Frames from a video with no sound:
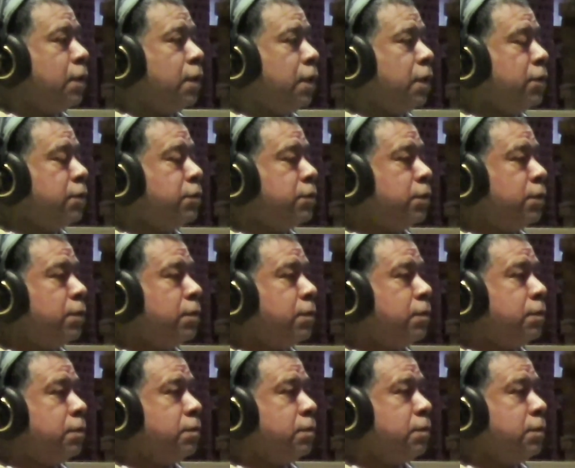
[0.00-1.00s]
And
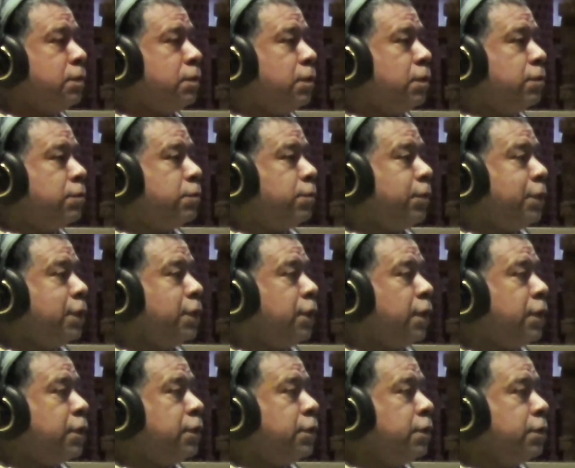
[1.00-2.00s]
so,
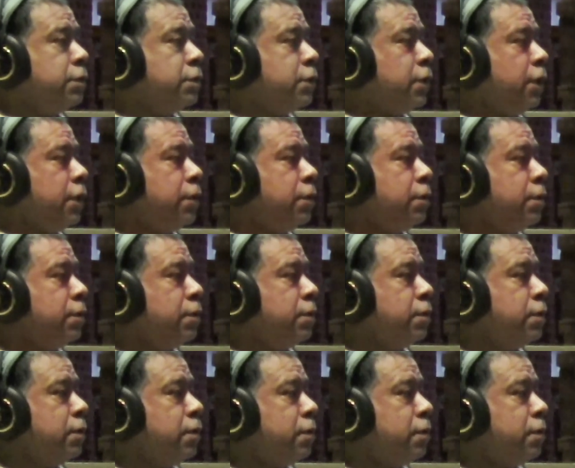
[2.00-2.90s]
29 years later,